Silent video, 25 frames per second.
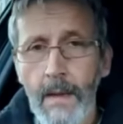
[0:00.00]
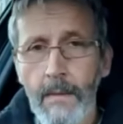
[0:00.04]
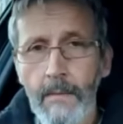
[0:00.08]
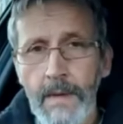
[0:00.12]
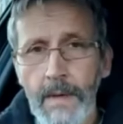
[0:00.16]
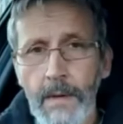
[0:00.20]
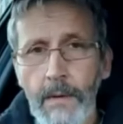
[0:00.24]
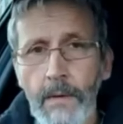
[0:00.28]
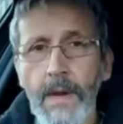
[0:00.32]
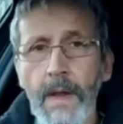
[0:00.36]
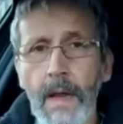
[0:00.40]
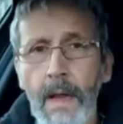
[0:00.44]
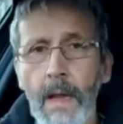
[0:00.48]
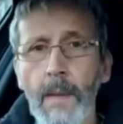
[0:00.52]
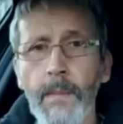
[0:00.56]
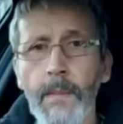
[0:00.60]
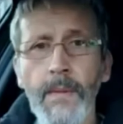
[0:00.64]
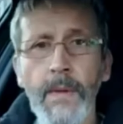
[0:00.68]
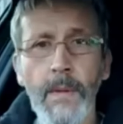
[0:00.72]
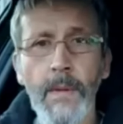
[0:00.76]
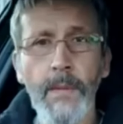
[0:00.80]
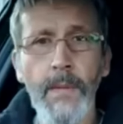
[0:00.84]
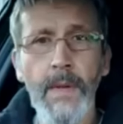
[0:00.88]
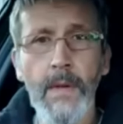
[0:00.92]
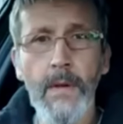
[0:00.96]
We know it
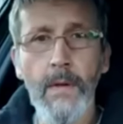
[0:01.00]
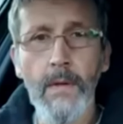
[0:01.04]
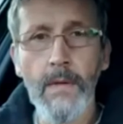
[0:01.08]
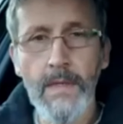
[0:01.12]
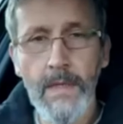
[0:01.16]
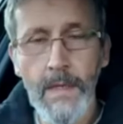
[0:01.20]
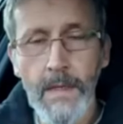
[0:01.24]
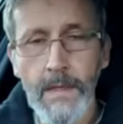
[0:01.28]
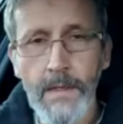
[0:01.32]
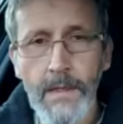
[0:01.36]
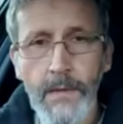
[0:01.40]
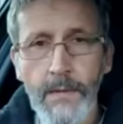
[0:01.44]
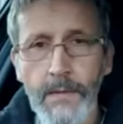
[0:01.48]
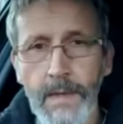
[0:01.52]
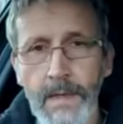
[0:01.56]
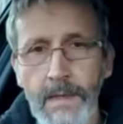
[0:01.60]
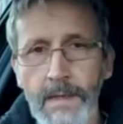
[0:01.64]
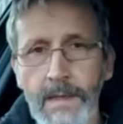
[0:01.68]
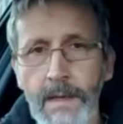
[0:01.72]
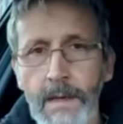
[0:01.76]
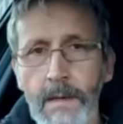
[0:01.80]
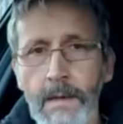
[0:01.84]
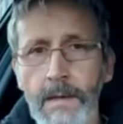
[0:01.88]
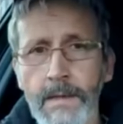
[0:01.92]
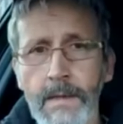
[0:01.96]
happened because history
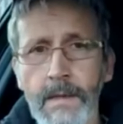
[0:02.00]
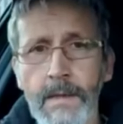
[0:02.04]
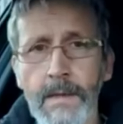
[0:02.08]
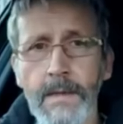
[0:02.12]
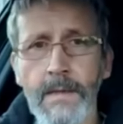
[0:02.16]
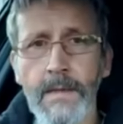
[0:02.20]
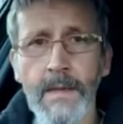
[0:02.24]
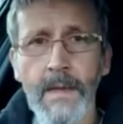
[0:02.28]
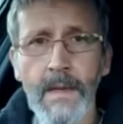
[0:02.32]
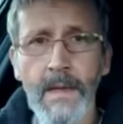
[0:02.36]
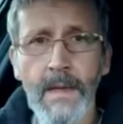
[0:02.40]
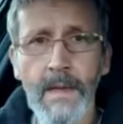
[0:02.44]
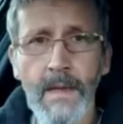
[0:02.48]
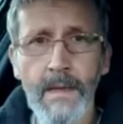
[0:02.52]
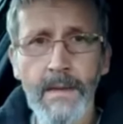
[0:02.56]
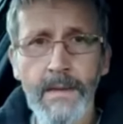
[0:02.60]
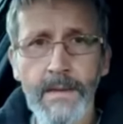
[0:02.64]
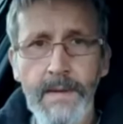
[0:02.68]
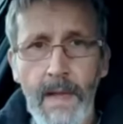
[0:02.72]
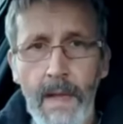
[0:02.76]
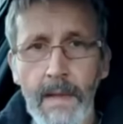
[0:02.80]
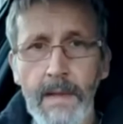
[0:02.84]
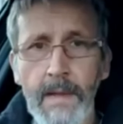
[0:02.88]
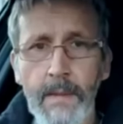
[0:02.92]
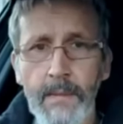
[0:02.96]
tells us
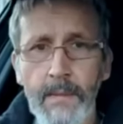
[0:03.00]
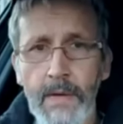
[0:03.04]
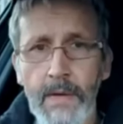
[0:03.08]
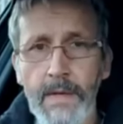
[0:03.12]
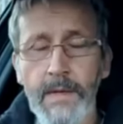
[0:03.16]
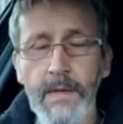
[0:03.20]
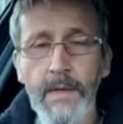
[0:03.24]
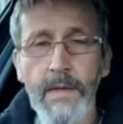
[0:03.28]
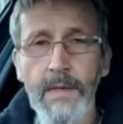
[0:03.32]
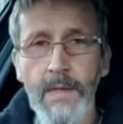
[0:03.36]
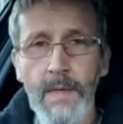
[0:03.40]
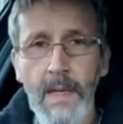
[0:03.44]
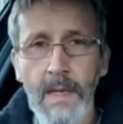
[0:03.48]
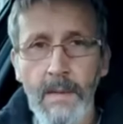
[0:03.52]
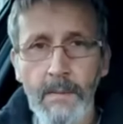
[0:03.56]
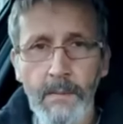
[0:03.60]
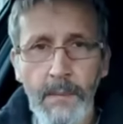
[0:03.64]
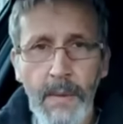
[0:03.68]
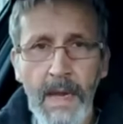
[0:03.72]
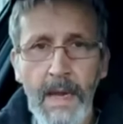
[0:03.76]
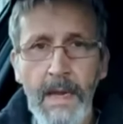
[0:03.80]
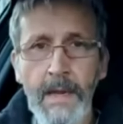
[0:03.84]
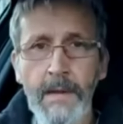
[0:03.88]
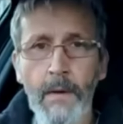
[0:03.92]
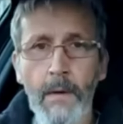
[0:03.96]
that the British state
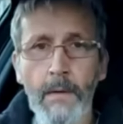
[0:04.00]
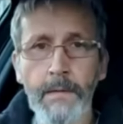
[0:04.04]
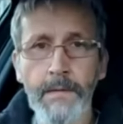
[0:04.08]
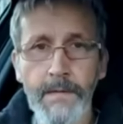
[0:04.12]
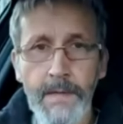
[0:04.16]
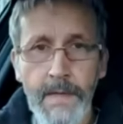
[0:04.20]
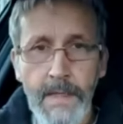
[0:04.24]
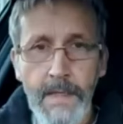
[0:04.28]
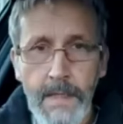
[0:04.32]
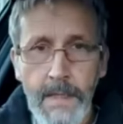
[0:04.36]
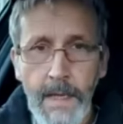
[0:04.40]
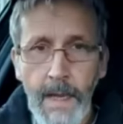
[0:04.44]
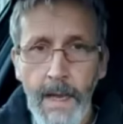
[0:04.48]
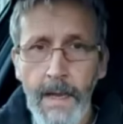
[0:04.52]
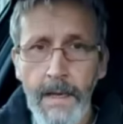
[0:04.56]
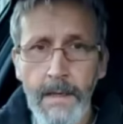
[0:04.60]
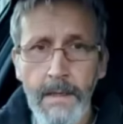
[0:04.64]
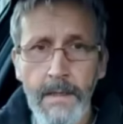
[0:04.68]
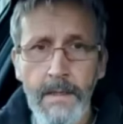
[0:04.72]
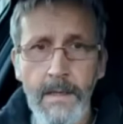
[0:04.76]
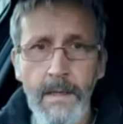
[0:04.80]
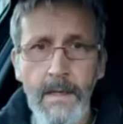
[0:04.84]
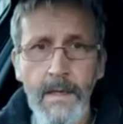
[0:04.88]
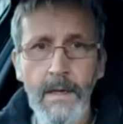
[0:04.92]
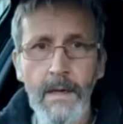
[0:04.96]
paid off the
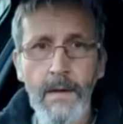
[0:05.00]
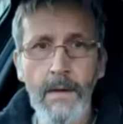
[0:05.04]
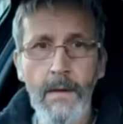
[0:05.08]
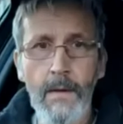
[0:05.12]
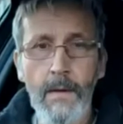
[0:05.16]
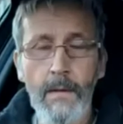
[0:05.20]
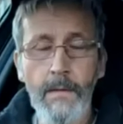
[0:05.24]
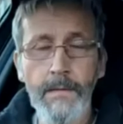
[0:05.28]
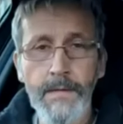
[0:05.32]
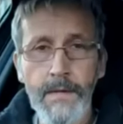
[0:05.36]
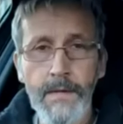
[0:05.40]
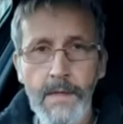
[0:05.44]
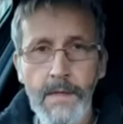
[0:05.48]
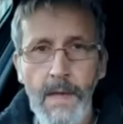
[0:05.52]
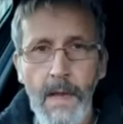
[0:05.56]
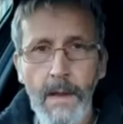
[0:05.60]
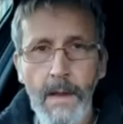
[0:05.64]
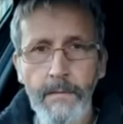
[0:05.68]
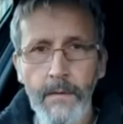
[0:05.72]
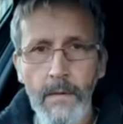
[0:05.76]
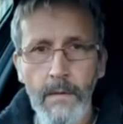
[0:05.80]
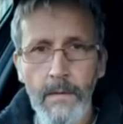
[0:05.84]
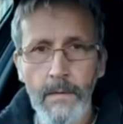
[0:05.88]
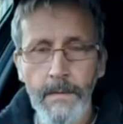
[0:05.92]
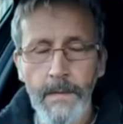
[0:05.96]
debts of
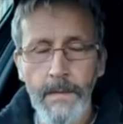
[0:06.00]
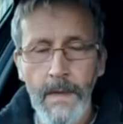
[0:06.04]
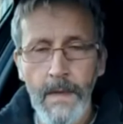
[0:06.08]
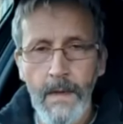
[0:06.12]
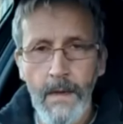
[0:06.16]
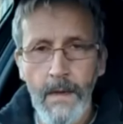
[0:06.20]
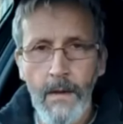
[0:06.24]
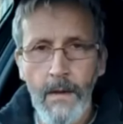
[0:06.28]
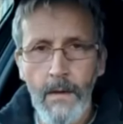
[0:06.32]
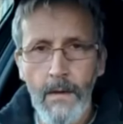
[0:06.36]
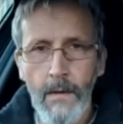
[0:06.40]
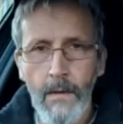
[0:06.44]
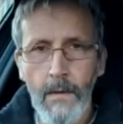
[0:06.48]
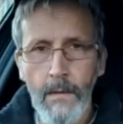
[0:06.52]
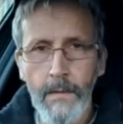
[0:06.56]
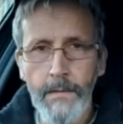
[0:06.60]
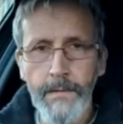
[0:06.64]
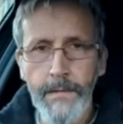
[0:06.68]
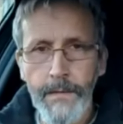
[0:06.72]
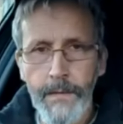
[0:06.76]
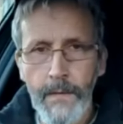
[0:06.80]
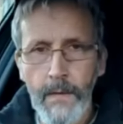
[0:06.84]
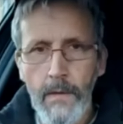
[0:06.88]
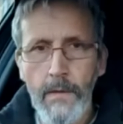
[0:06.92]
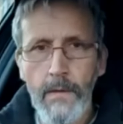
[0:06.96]
several
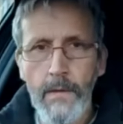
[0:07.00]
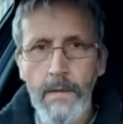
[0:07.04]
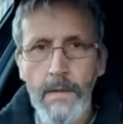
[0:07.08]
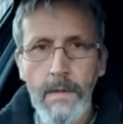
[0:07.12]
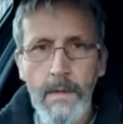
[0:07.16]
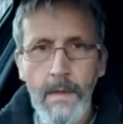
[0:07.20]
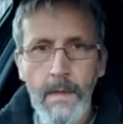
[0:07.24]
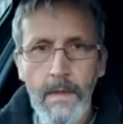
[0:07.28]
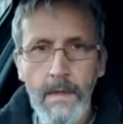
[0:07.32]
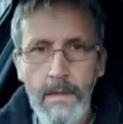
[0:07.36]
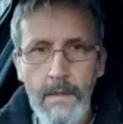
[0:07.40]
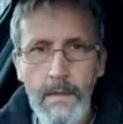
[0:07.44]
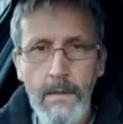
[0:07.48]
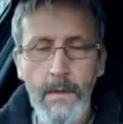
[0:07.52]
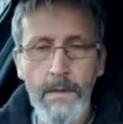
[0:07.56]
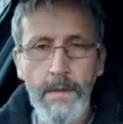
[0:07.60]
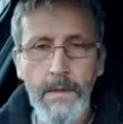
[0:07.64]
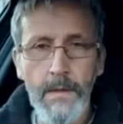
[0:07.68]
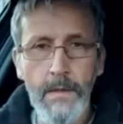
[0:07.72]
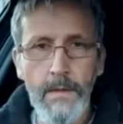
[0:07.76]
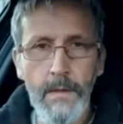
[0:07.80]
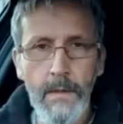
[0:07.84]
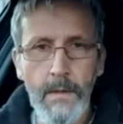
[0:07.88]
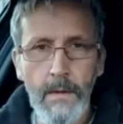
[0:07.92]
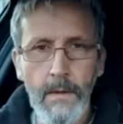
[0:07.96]
of those
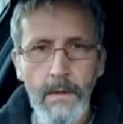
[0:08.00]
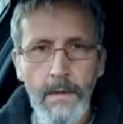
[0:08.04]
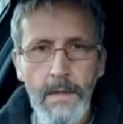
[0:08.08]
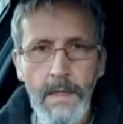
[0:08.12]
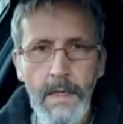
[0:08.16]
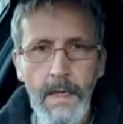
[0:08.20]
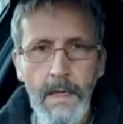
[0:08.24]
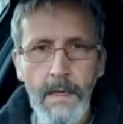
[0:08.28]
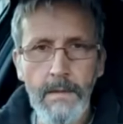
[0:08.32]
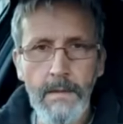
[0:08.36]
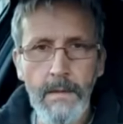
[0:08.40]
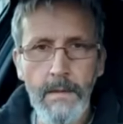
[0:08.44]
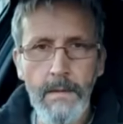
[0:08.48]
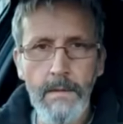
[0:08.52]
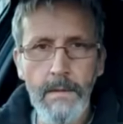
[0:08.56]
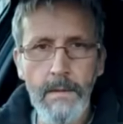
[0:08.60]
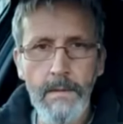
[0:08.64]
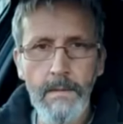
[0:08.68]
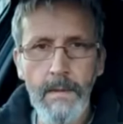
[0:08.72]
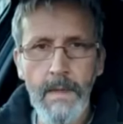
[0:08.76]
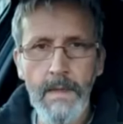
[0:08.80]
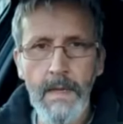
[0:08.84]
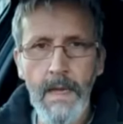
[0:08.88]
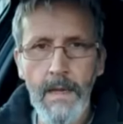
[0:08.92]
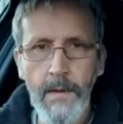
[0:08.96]
Scottish
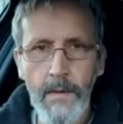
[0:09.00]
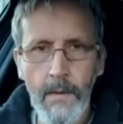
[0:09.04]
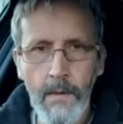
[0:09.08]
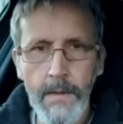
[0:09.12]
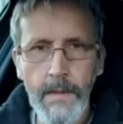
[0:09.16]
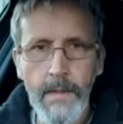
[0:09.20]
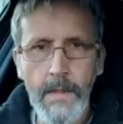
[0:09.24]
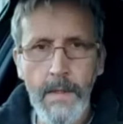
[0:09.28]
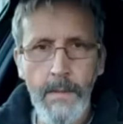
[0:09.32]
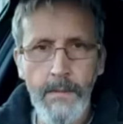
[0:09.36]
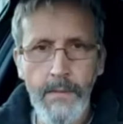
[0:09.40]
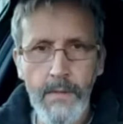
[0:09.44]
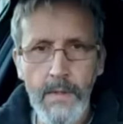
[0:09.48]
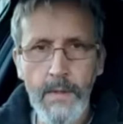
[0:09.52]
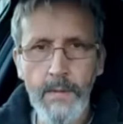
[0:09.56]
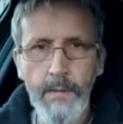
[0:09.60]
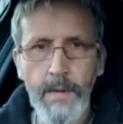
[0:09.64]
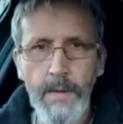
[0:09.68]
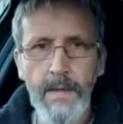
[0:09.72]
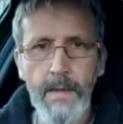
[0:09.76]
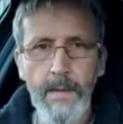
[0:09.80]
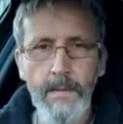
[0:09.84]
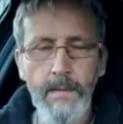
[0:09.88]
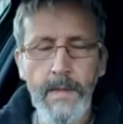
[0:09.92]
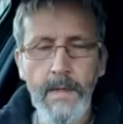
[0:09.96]
negotiators in order to
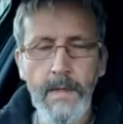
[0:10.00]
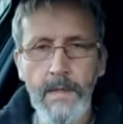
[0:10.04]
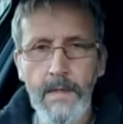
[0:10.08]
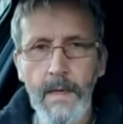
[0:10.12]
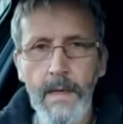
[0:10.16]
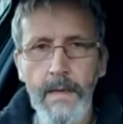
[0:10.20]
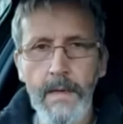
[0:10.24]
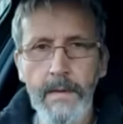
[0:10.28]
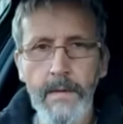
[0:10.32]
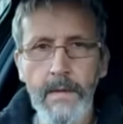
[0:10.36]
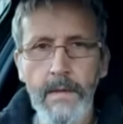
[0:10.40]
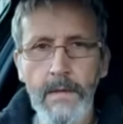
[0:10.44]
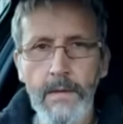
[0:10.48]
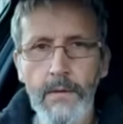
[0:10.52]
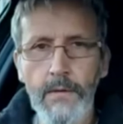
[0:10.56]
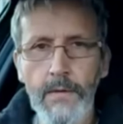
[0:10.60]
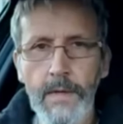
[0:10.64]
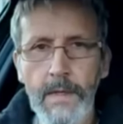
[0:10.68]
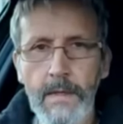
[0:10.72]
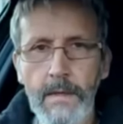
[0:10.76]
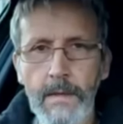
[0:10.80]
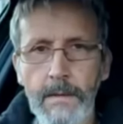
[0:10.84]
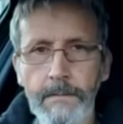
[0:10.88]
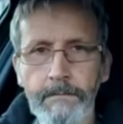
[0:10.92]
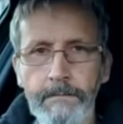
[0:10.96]
persuade them to sign this
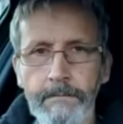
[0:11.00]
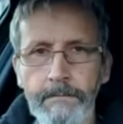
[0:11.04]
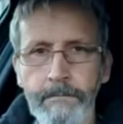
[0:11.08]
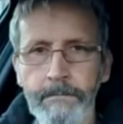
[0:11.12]
treaty.